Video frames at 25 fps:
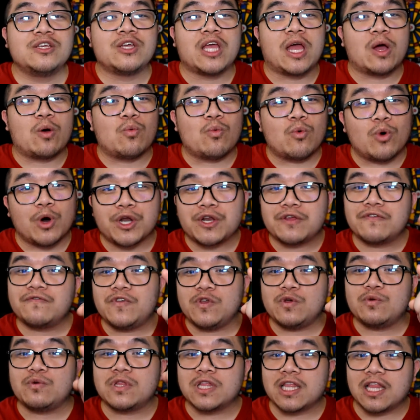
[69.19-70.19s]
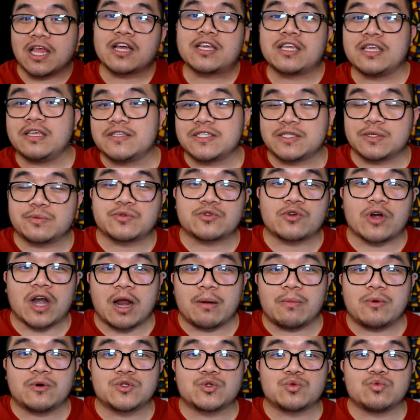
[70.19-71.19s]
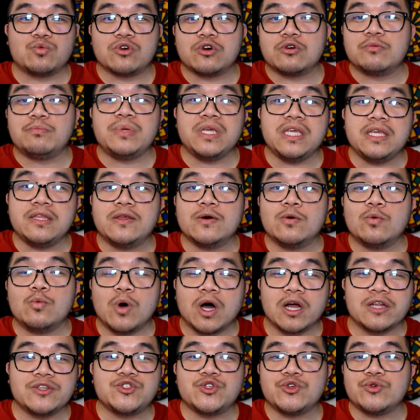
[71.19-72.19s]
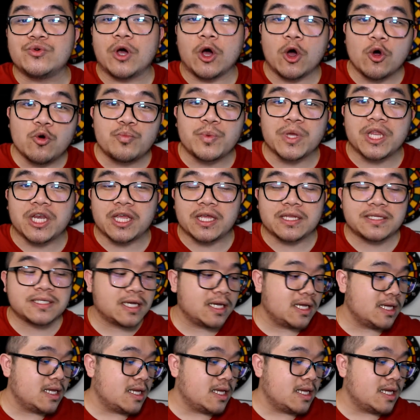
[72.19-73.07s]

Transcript: and one of you lucky subscribers will be the one to open it.